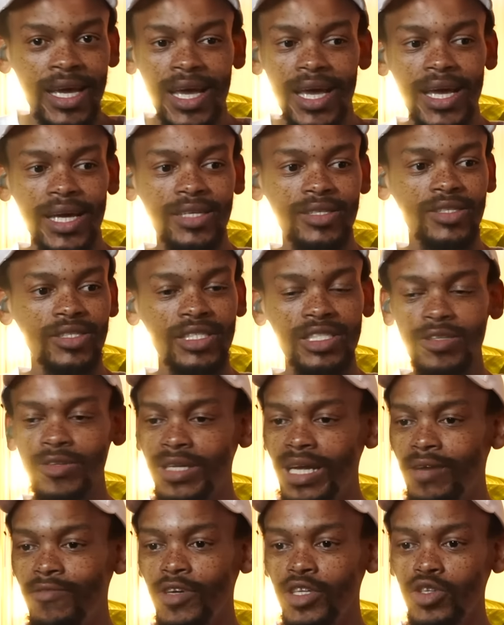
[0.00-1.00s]
And she would
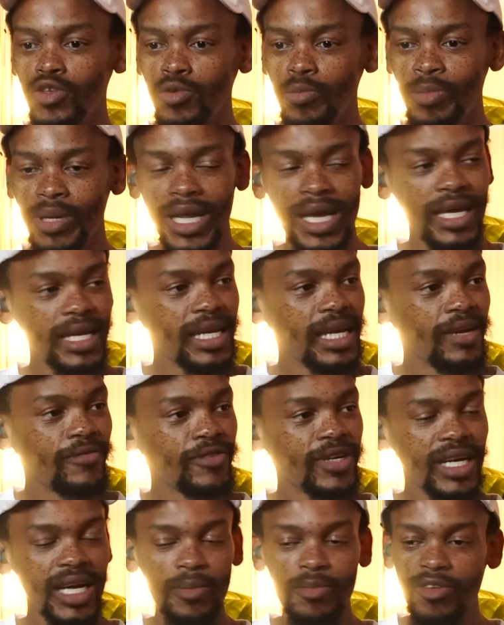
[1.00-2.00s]
have a new plan
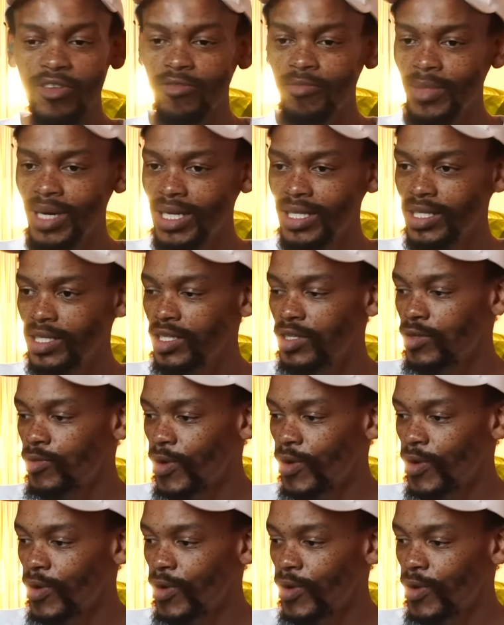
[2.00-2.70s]
every couple of months.